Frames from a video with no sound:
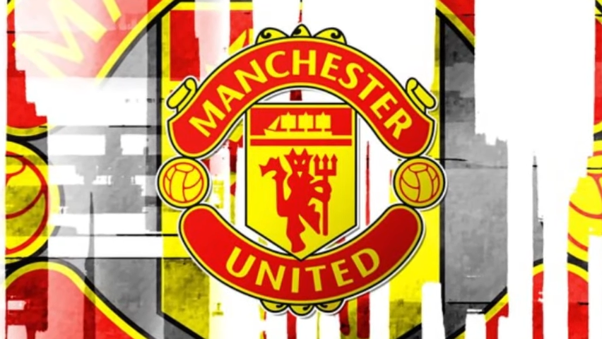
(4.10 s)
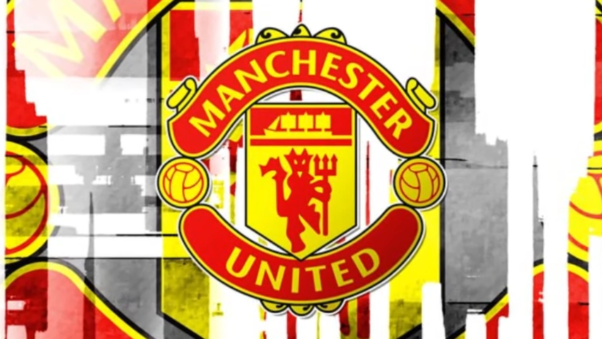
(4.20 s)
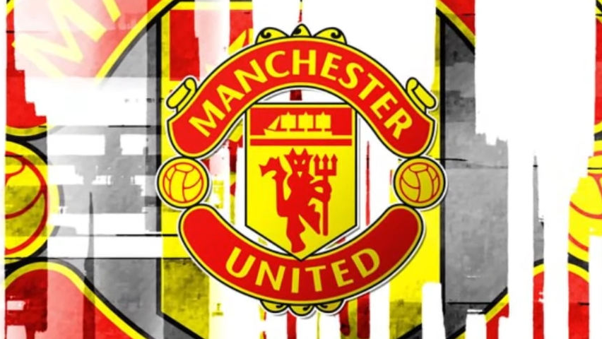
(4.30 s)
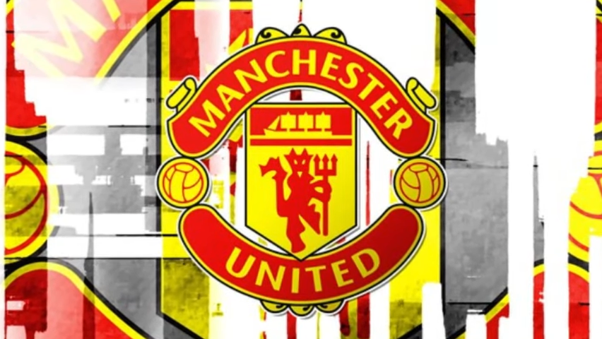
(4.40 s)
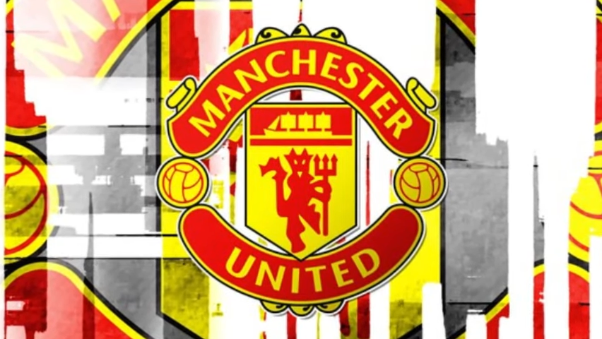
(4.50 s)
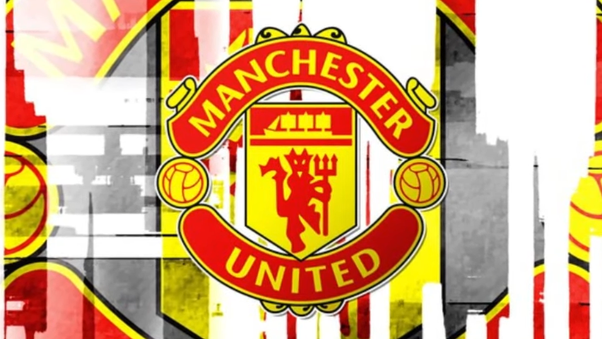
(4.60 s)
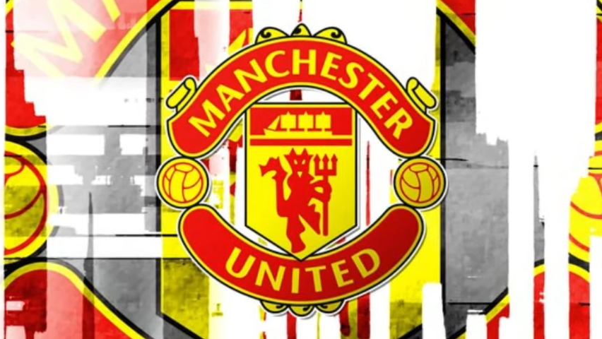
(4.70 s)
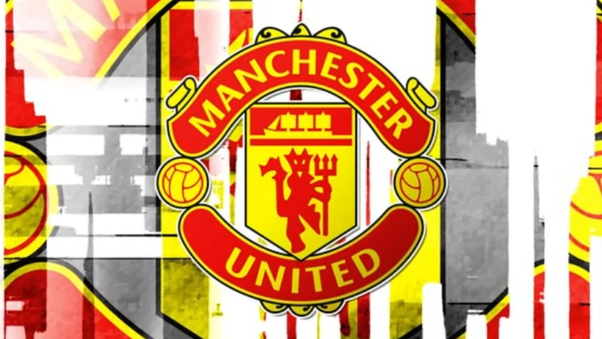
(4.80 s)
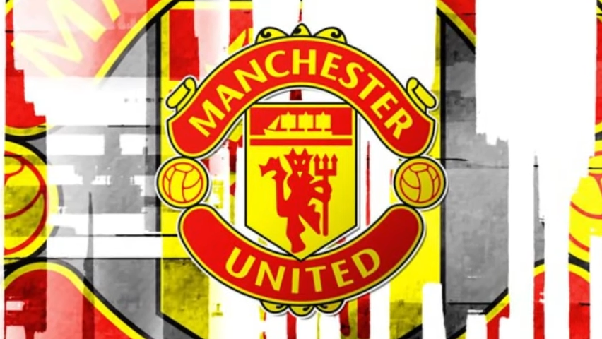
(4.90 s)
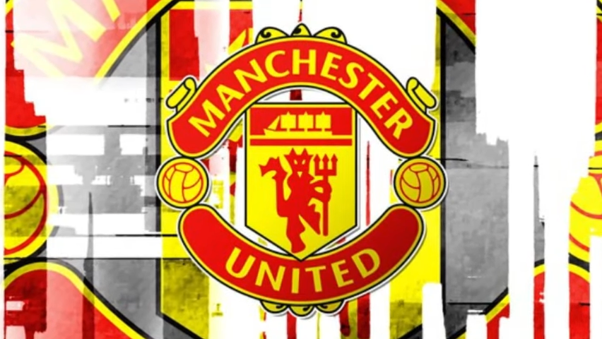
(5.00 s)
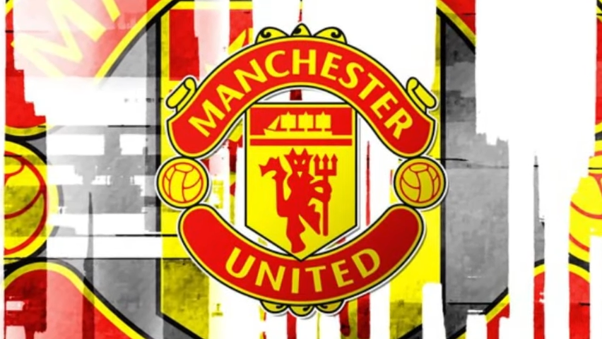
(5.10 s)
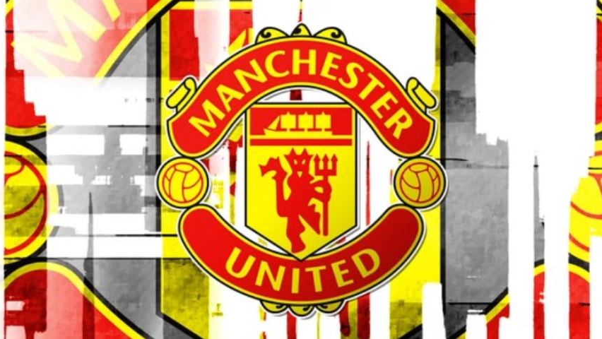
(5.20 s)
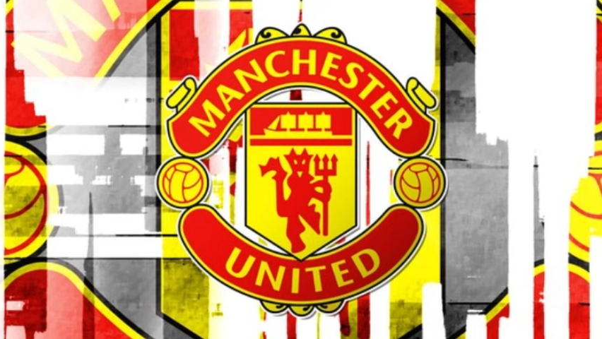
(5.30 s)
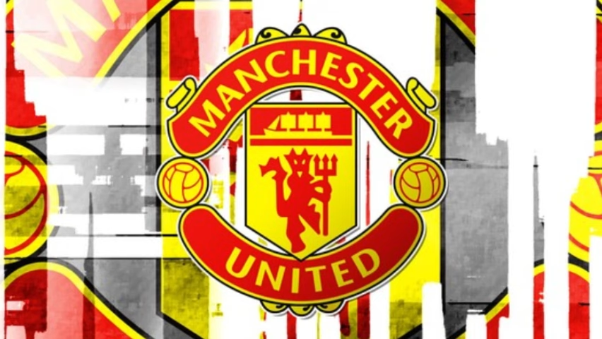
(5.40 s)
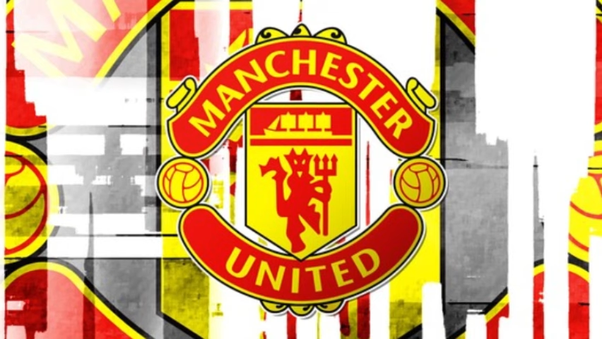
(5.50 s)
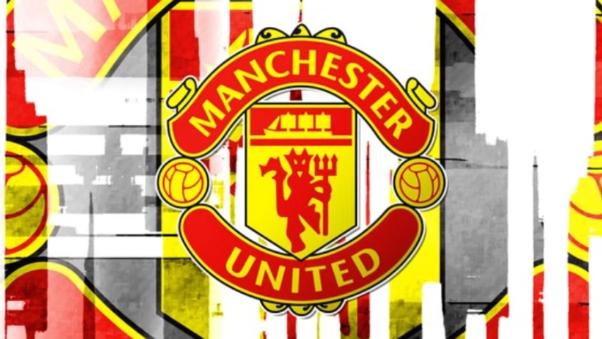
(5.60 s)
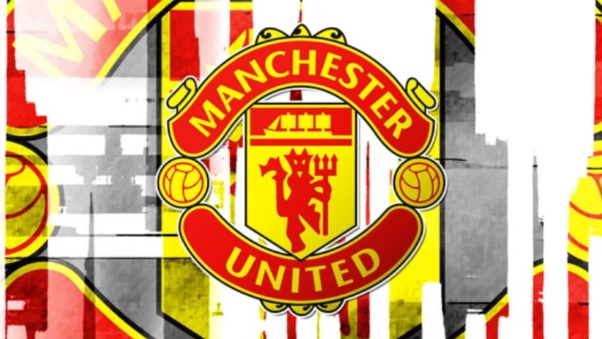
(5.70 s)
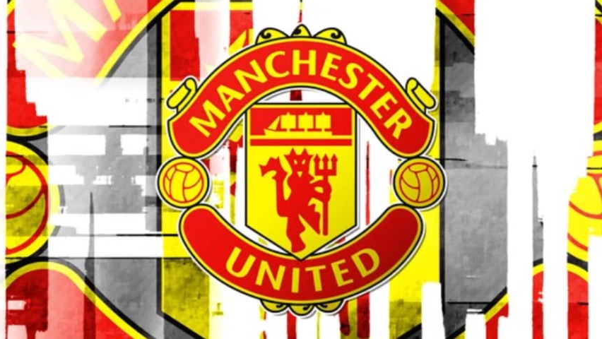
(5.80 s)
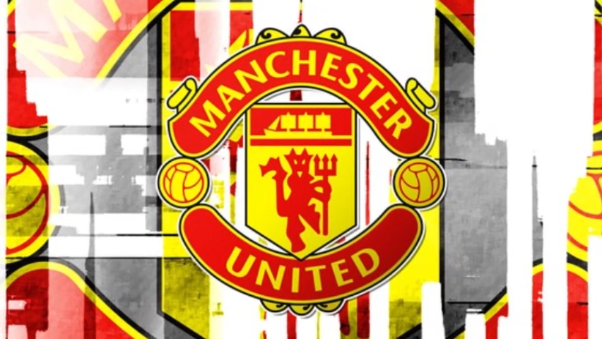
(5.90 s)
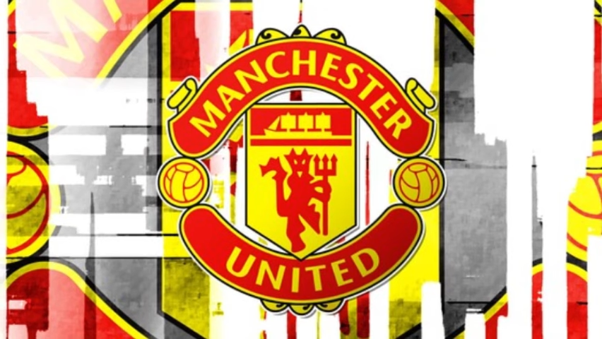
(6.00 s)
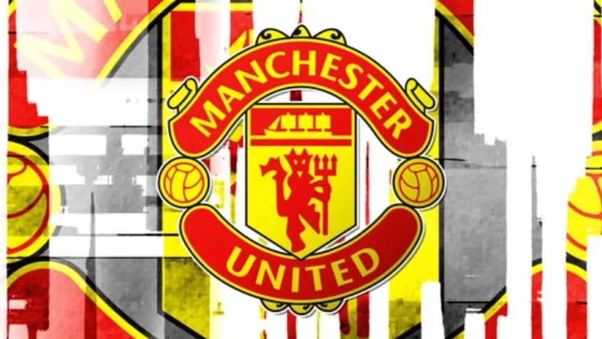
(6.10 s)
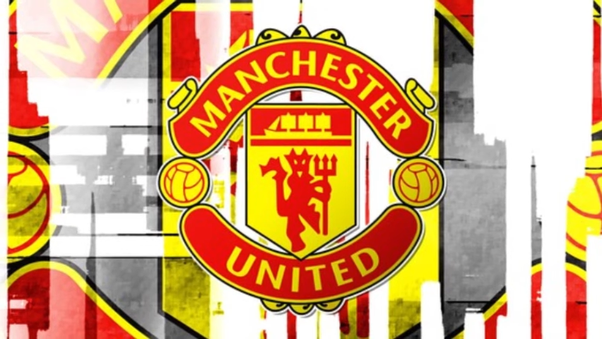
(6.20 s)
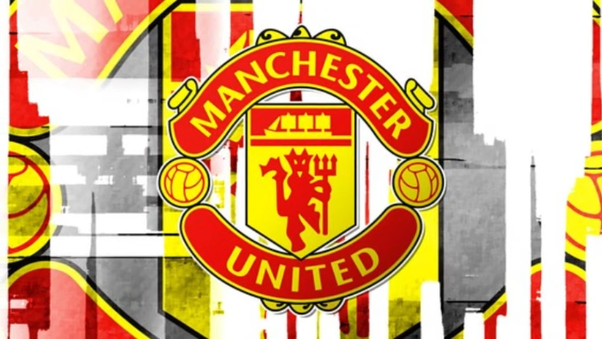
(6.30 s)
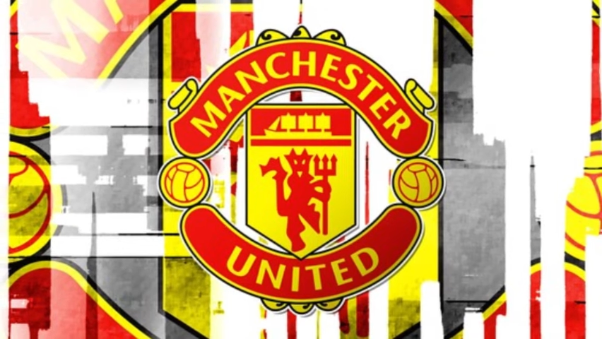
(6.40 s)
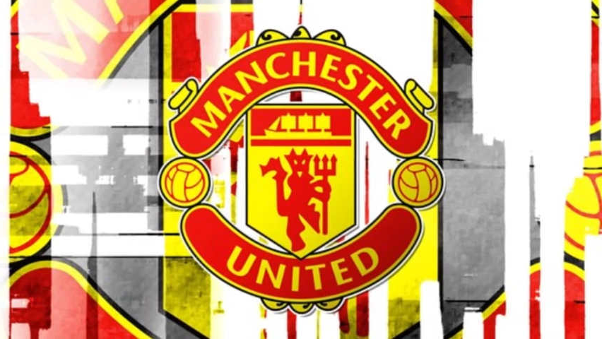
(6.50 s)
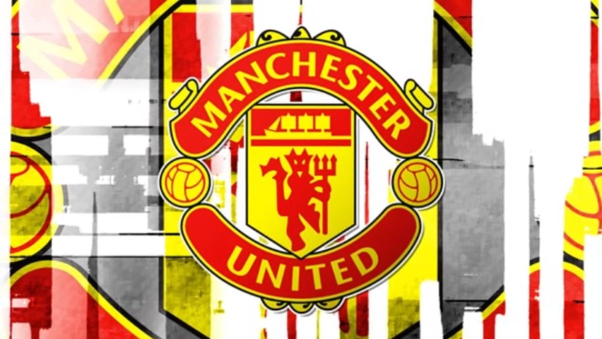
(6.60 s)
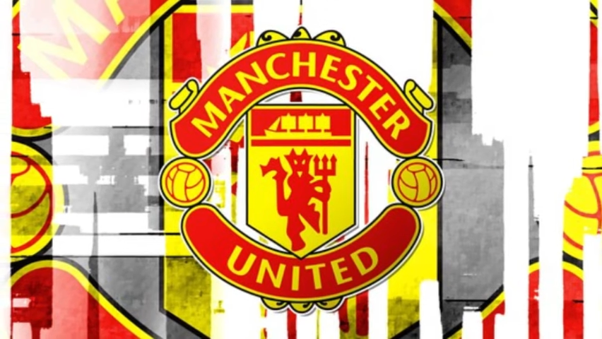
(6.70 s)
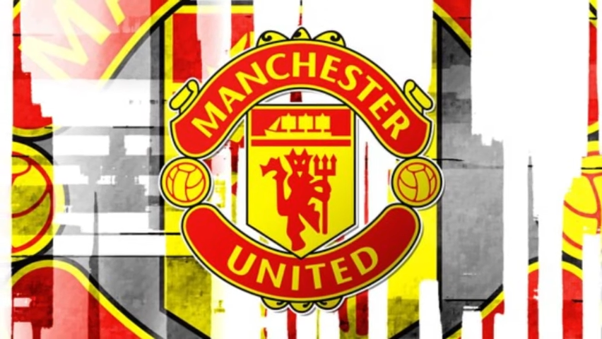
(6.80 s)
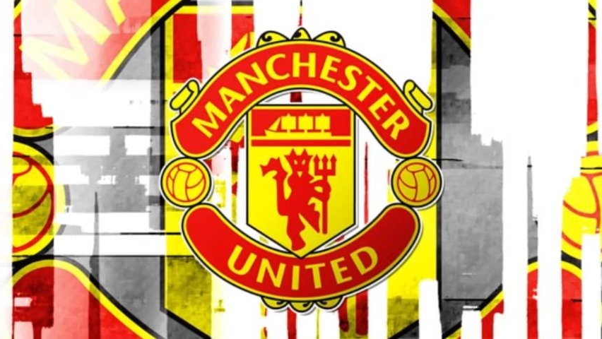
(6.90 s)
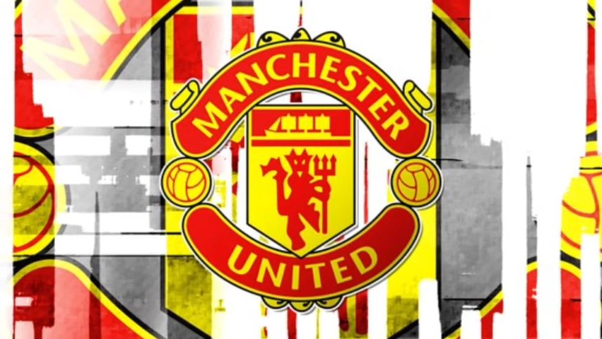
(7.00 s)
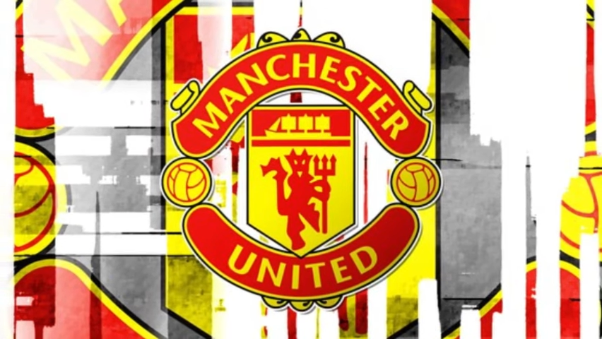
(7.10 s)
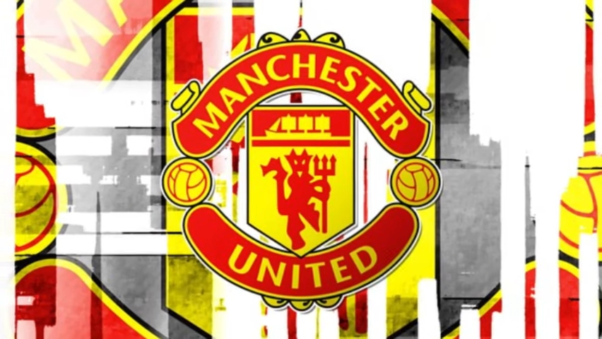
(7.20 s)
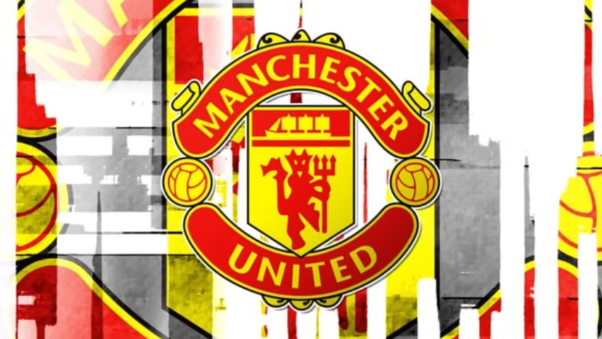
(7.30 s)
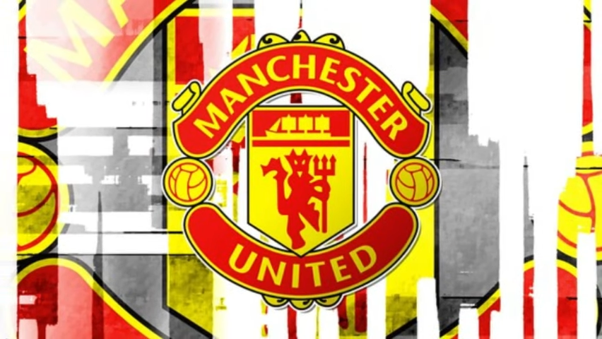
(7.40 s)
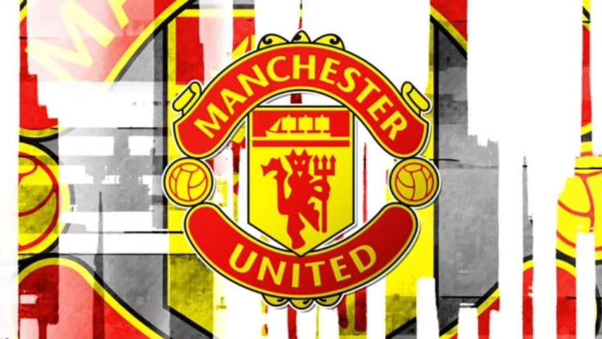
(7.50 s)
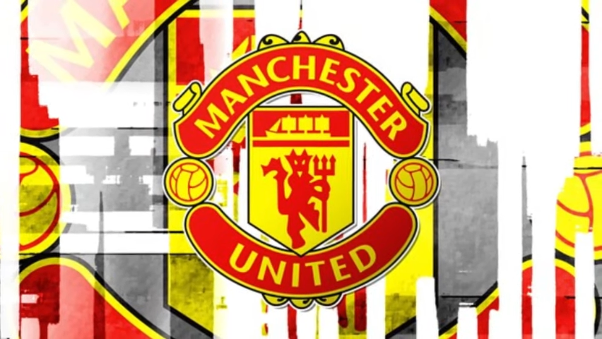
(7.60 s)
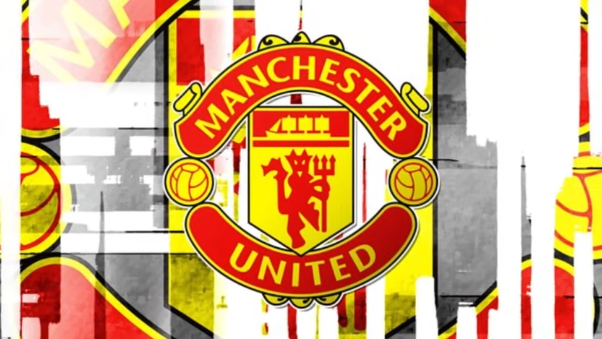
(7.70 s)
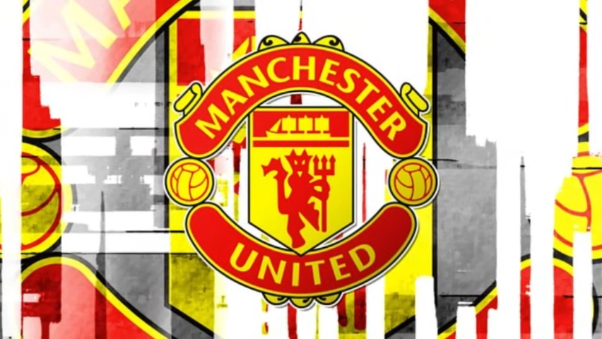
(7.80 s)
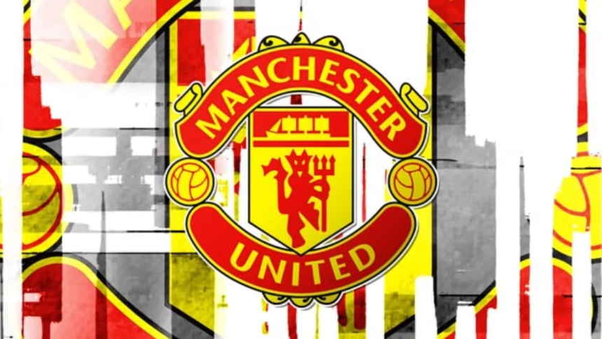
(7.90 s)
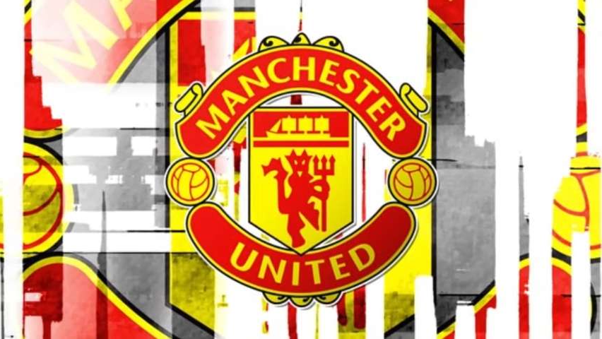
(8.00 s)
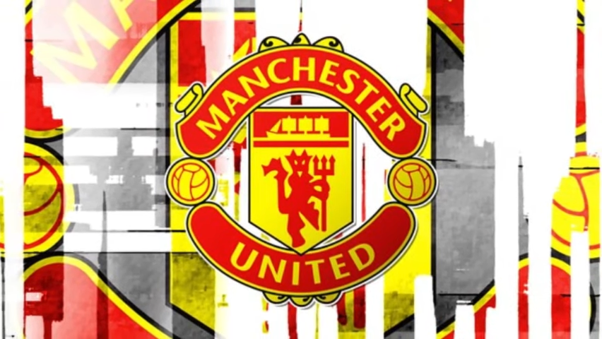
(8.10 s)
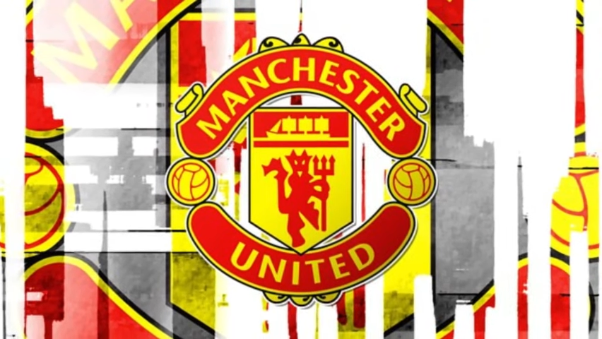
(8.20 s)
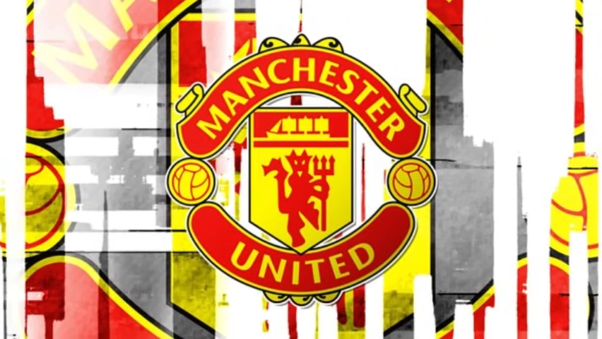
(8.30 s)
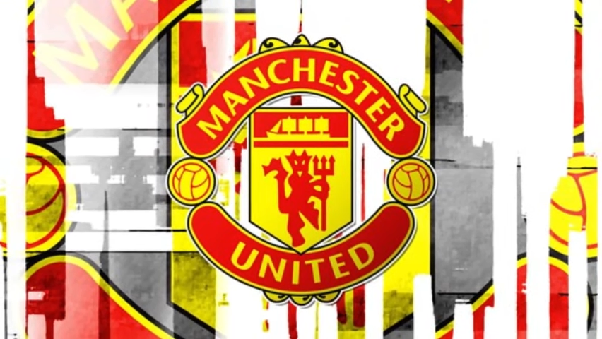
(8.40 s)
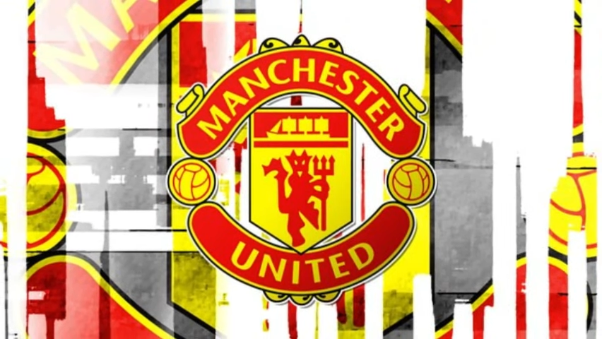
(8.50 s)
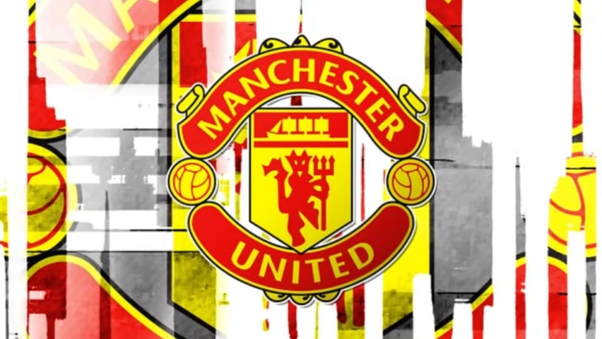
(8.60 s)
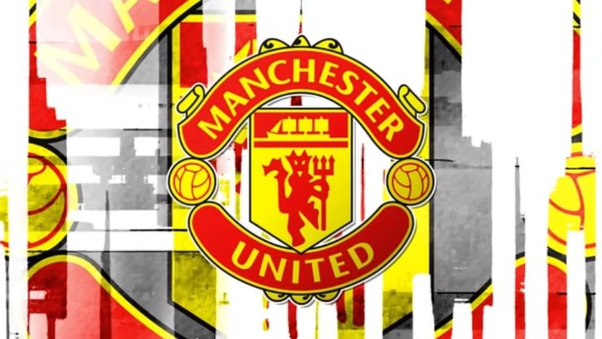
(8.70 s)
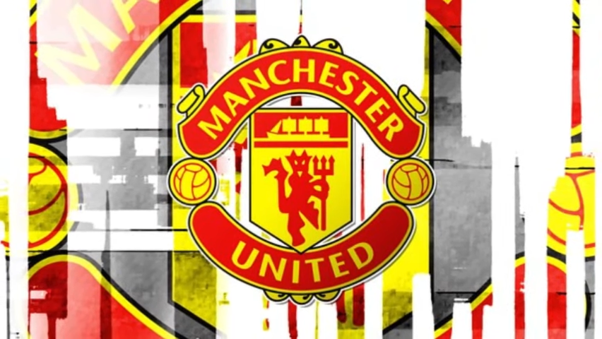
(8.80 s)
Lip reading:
No face is visible, so there are no lips to read.